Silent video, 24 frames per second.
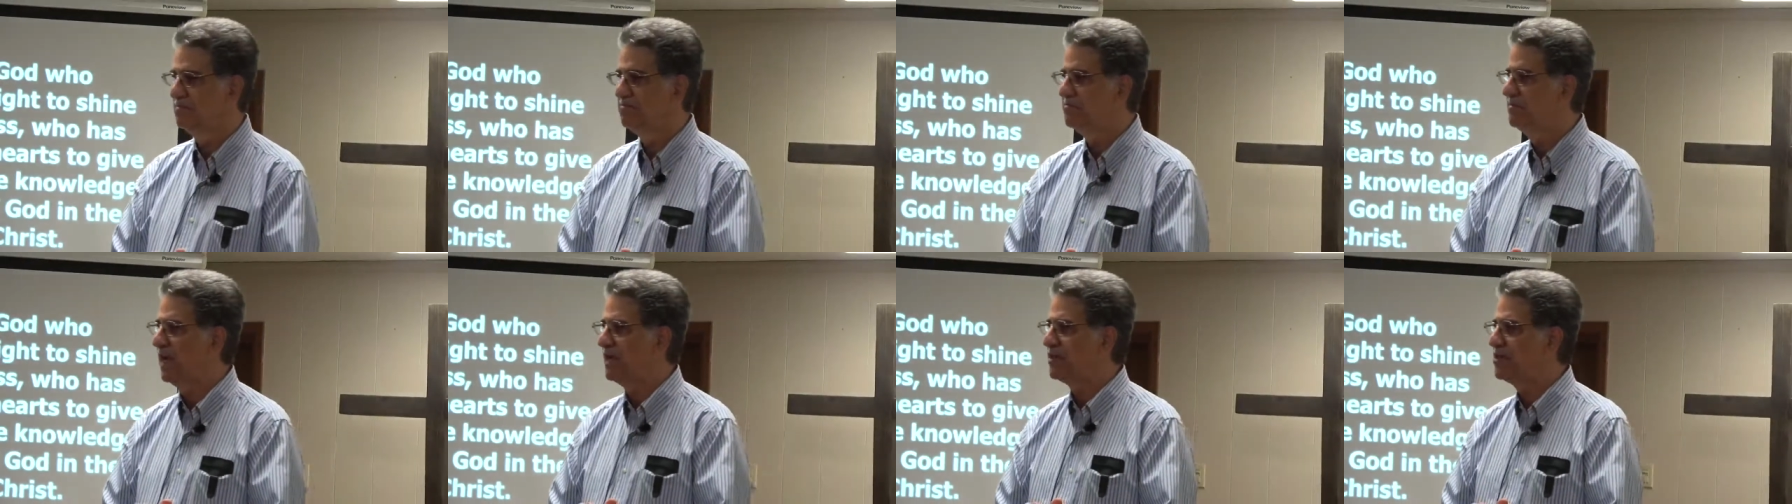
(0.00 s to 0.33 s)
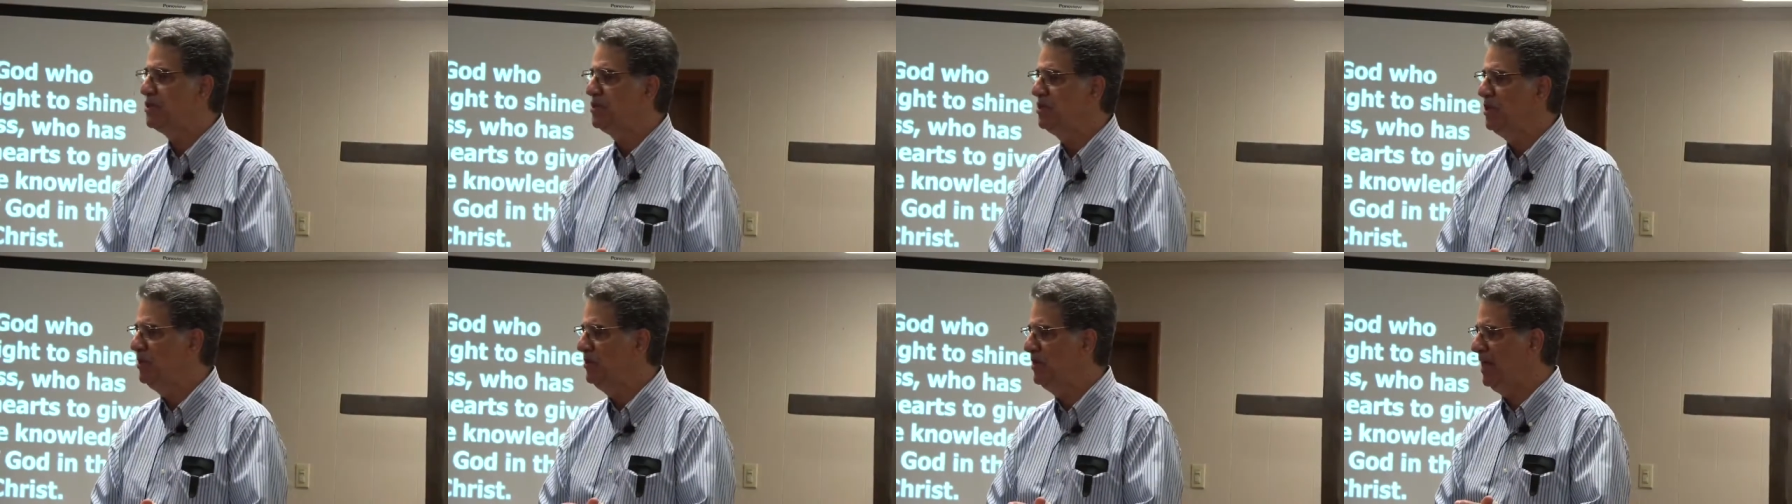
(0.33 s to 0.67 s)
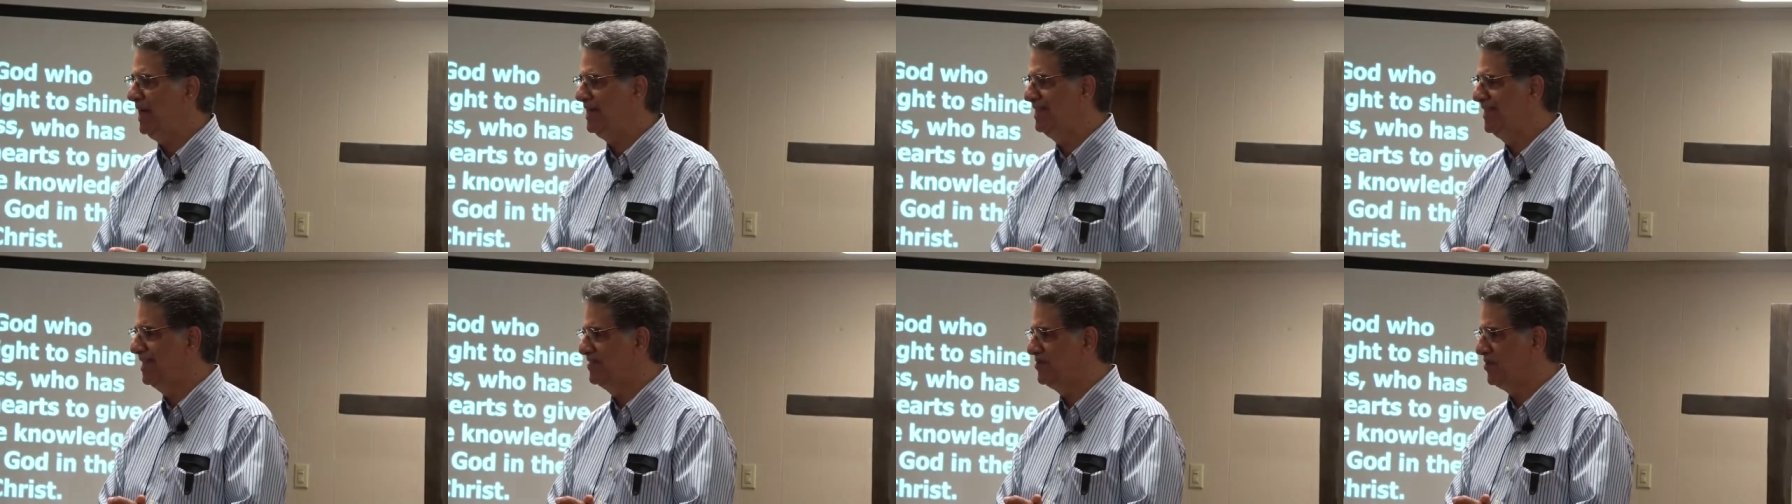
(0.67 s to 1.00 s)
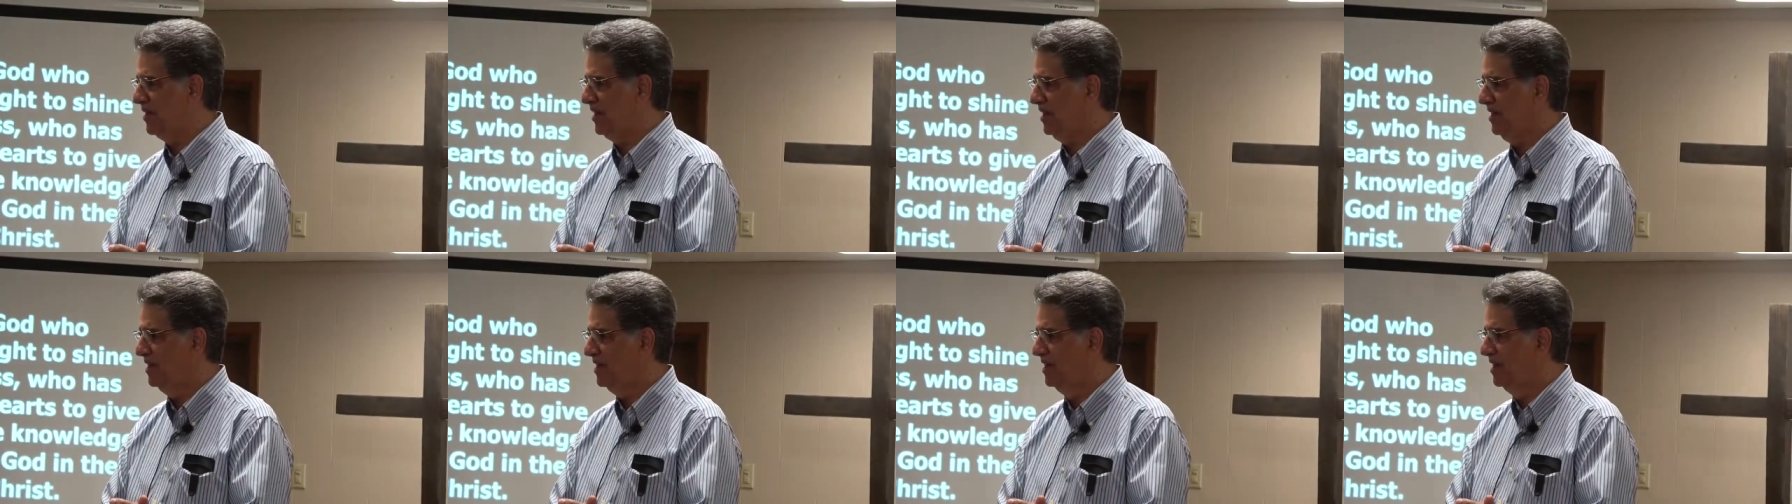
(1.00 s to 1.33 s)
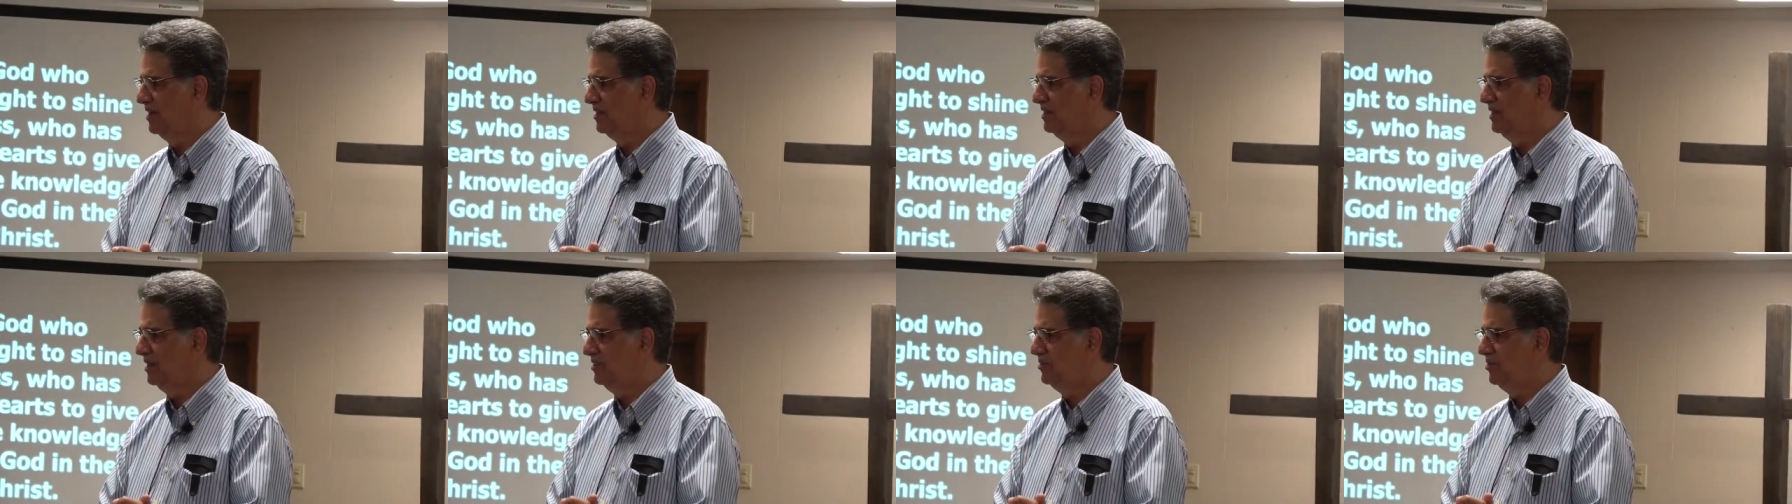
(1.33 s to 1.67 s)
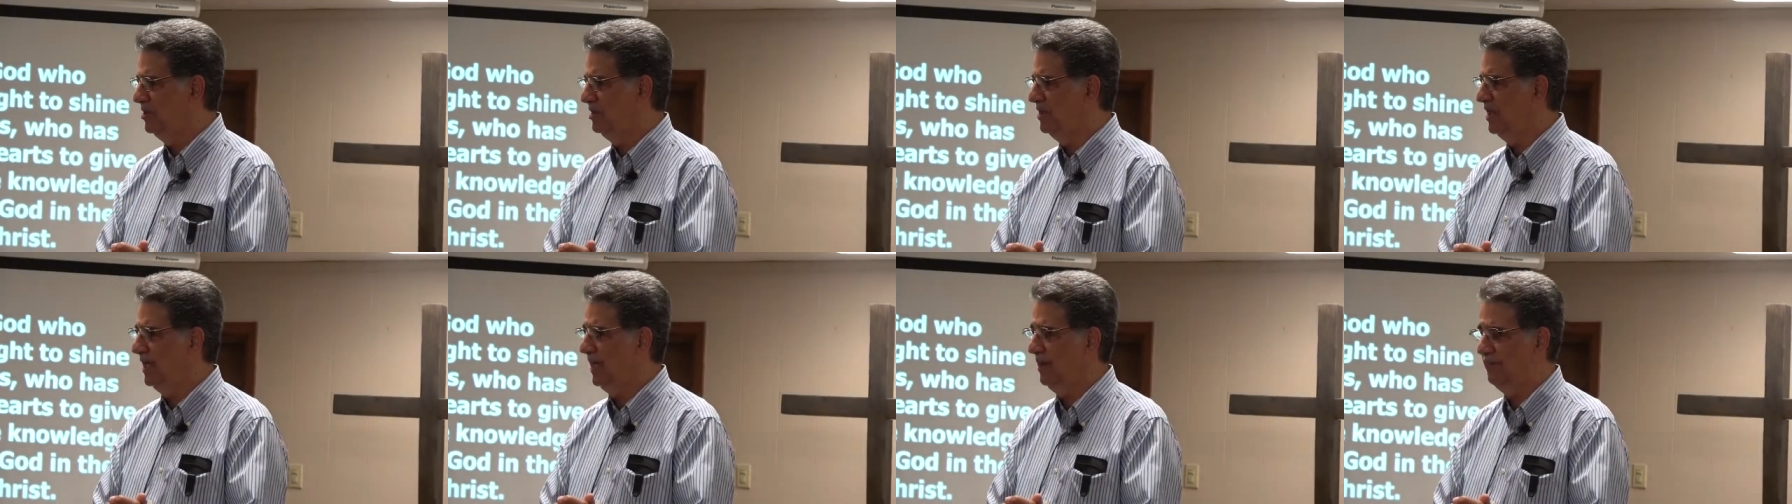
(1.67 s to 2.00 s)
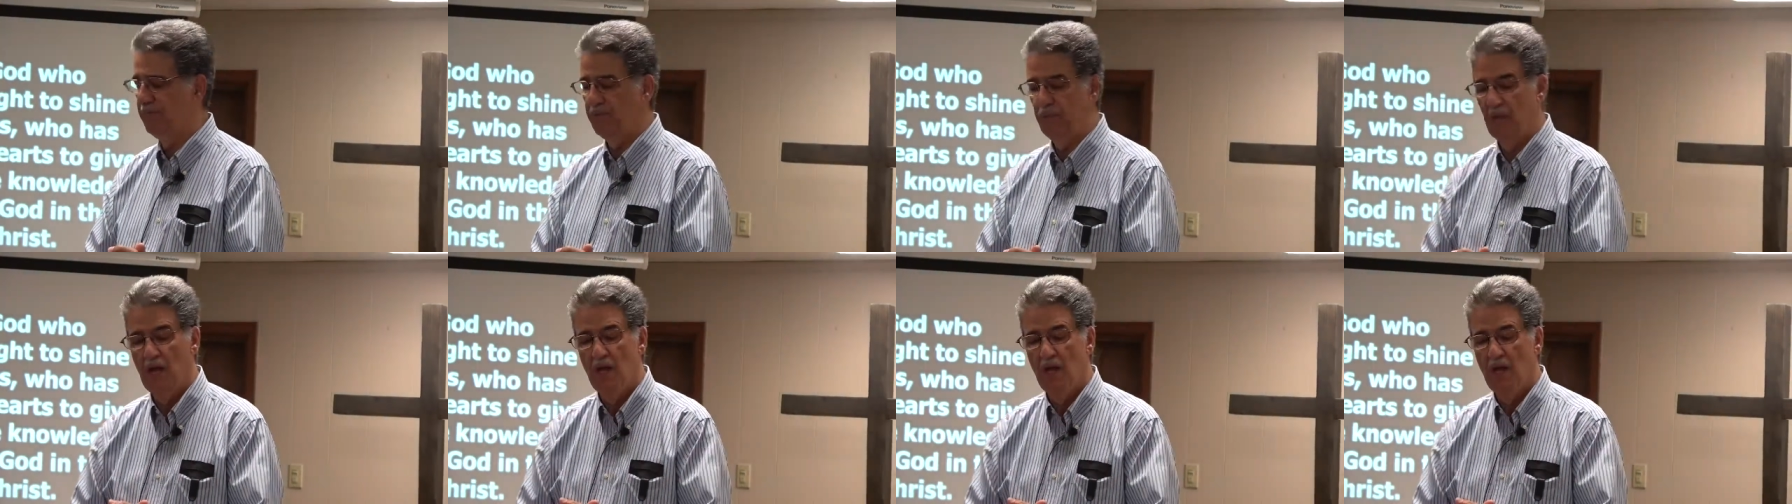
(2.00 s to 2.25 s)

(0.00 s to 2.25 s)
Doesn't do that, does it? Mm-hmm. Do they?